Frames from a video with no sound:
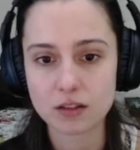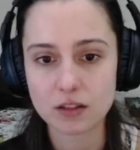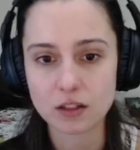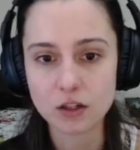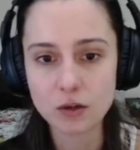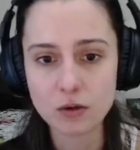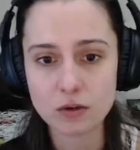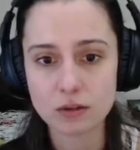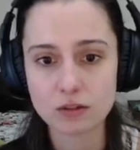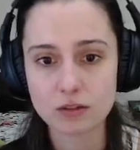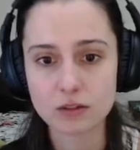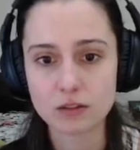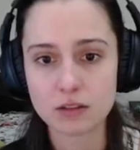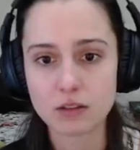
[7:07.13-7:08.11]
Cool.
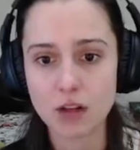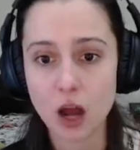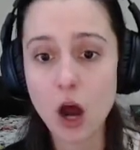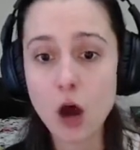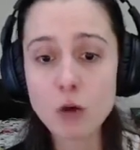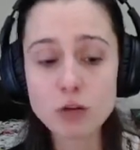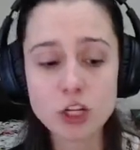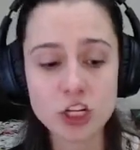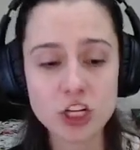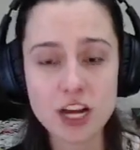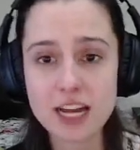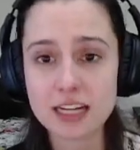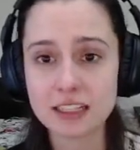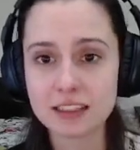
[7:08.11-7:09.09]
Oh,
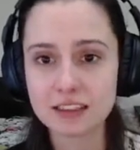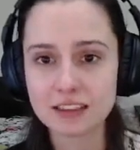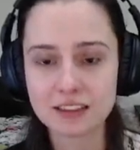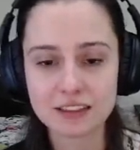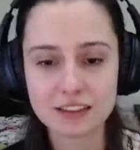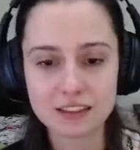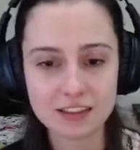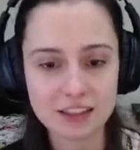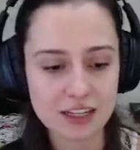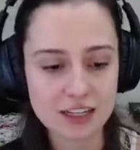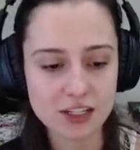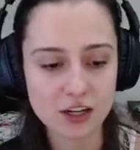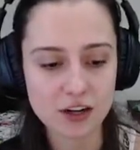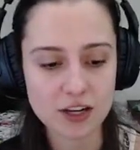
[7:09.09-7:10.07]
shit!
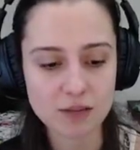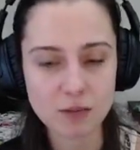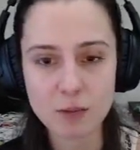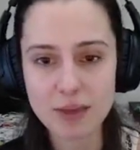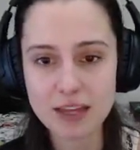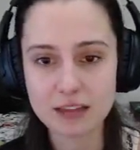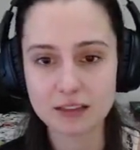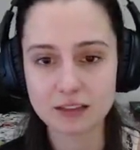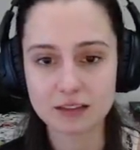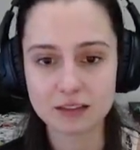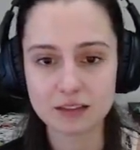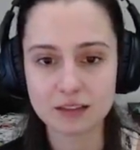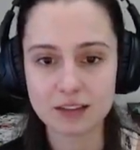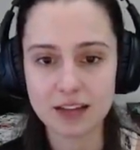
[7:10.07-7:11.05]
He's already in my bed.
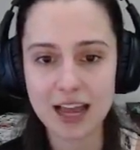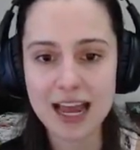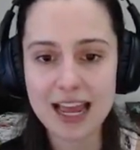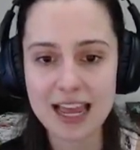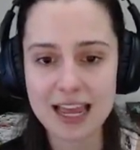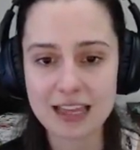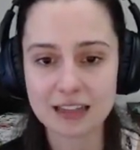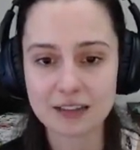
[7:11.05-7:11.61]
Hi.